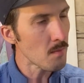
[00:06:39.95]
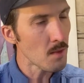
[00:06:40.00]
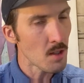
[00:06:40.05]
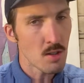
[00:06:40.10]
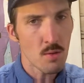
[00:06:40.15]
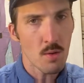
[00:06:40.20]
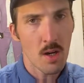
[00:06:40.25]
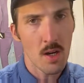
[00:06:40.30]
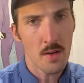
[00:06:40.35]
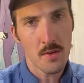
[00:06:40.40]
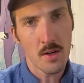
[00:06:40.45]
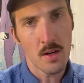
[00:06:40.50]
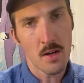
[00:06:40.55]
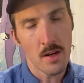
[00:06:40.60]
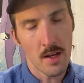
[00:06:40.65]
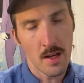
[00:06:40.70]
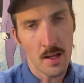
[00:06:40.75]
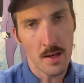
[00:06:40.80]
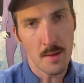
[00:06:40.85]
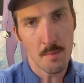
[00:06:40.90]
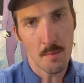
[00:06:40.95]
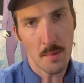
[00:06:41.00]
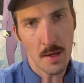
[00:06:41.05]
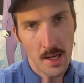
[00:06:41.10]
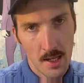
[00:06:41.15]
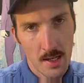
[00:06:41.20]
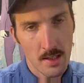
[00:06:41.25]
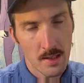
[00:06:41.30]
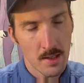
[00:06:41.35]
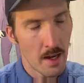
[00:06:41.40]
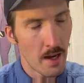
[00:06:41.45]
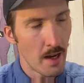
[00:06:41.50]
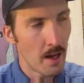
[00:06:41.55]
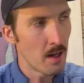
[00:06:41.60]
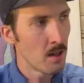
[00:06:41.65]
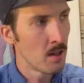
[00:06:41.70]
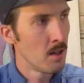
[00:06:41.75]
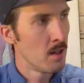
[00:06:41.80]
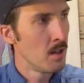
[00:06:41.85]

So I've gone ahead and painted that,